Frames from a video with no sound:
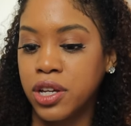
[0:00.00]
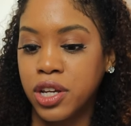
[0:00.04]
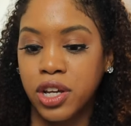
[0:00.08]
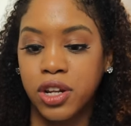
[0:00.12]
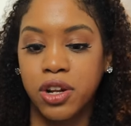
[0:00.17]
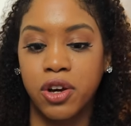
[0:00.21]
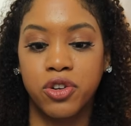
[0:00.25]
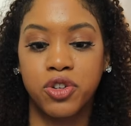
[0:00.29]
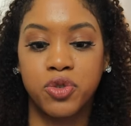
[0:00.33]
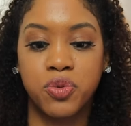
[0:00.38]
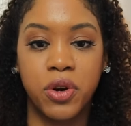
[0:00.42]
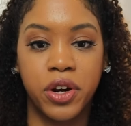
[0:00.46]
you
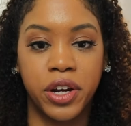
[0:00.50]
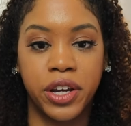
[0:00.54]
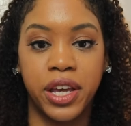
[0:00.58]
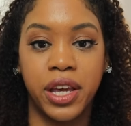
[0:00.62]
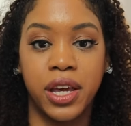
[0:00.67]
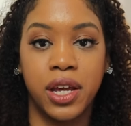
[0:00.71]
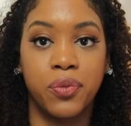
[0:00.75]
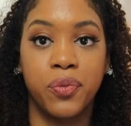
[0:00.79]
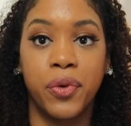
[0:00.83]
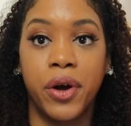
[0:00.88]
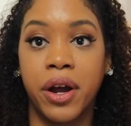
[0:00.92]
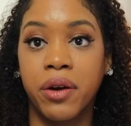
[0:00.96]
know,
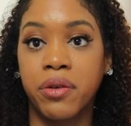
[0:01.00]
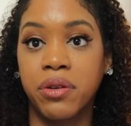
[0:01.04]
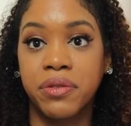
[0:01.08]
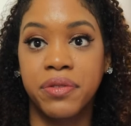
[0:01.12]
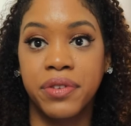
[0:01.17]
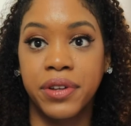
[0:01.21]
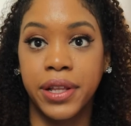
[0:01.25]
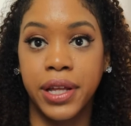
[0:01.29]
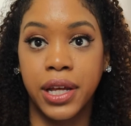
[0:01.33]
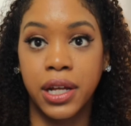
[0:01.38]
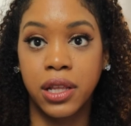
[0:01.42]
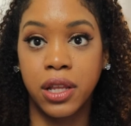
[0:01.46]
twerking and wearing
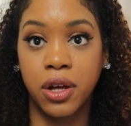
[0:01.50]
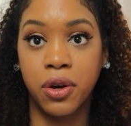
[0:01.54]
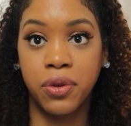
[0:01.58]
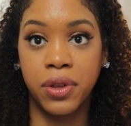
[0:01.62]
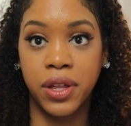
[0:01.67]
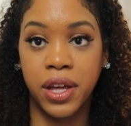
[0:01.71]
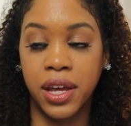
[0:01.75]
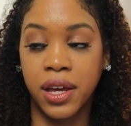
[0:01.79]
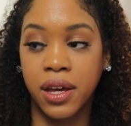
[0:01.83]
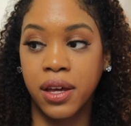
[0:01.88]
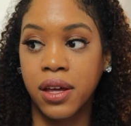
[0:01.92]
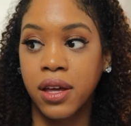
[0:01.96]
revealing
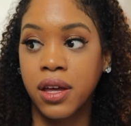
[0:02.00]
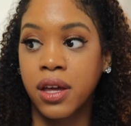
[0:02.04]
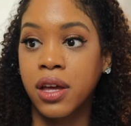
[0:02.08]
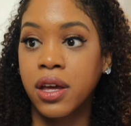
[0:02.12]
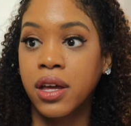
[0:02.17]
clothing.